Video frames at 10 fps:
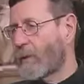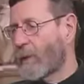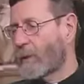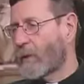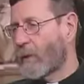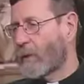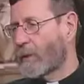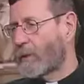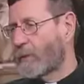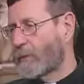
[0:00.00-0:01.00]

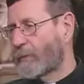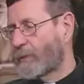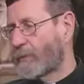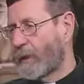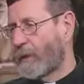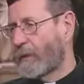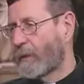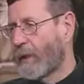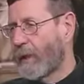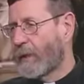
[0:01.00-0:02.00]
Thessalonians
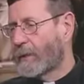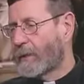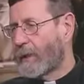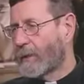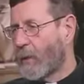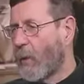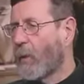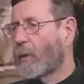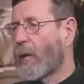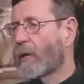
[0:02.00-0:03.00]
2:15 says,
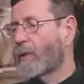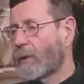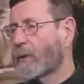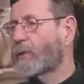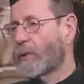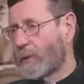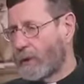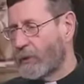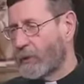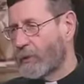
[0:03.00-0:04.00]
hold on to the
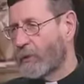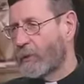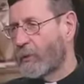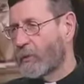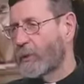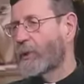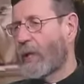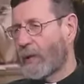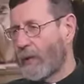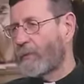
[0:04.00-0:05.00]
traditions which
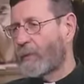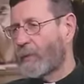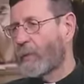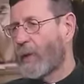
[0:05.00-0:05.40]
I left you,